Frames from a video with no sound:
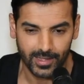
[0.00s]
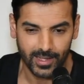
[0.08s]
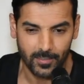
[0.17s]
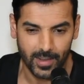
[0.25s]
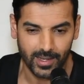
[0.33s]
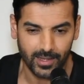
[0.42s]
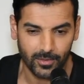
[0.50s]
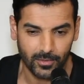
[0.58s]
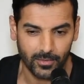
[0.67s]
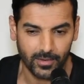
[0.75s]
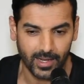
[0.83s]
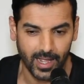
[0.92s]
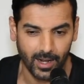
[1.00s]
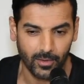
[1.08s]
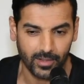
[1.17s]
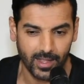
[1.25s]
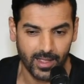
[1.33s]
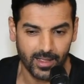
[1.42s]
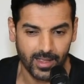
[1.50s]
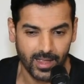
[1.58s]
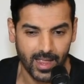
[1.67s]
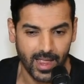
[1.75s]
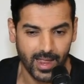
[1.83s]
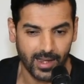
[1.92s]
I think men need to get out
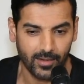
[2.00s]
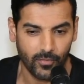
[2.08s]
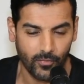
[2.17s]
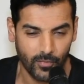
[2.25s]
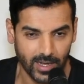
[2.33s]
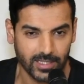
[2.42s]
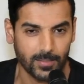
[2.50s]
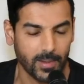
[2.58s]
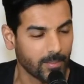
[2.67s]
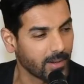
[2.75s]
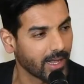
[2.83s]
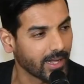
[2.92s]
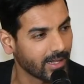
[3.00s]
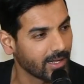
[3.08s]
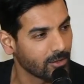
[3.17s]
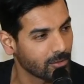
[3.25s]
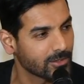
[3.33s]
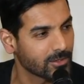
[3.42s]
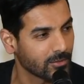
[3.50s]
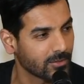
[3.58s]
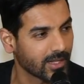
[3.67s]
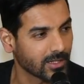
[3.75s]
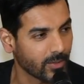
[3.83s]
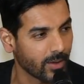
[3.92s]
there and face people like they used to.
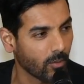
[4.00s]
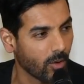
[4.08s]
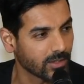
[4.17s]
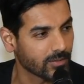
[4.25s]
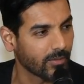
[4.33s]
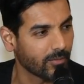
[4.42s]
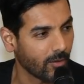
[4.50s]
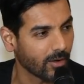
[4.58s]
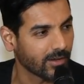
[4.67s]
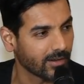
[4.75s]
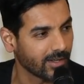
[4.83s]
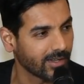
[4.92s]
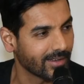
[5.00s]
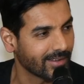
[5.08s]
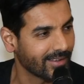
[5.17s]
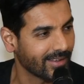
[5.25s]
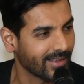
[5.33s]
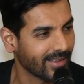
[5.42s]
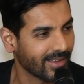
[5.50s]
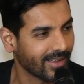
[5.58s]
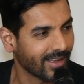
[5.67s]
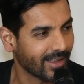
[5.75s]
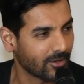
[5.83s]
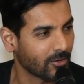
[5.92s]
That's why wars were fought earlier.
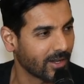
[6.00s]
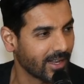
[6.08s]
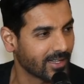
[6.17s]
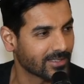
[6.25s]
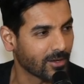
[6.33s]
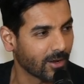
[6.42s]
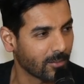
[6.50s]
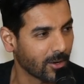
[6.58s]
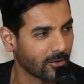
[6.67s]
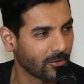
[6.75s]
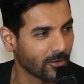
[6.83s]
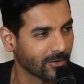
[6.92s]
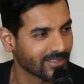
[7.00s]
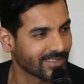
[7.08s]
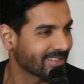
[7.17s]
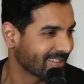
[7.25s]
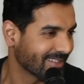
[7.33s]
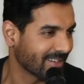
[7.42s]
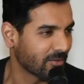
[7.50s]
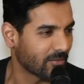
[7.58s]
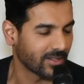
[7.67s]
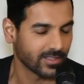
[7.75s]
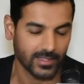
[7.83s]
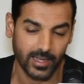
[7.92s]
And today it's all about drones, the
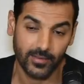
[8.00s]
difference.